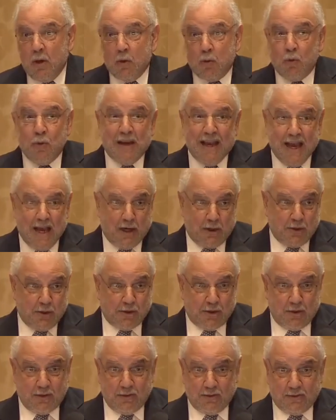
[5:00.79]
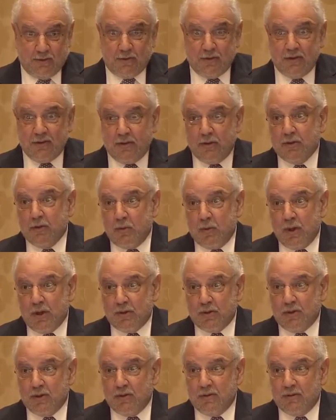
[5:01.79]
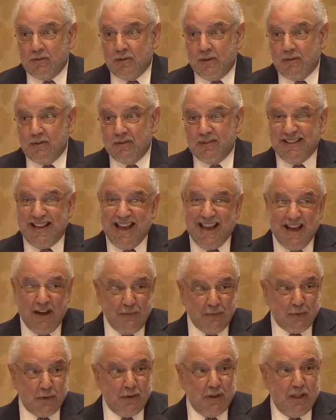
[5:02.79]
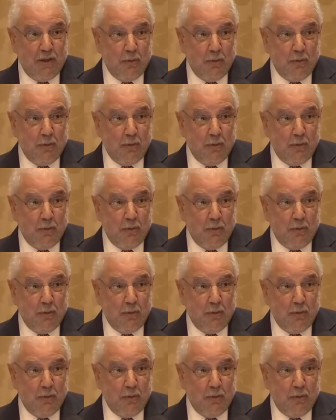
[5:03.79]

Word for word: reactions to situations. This is after he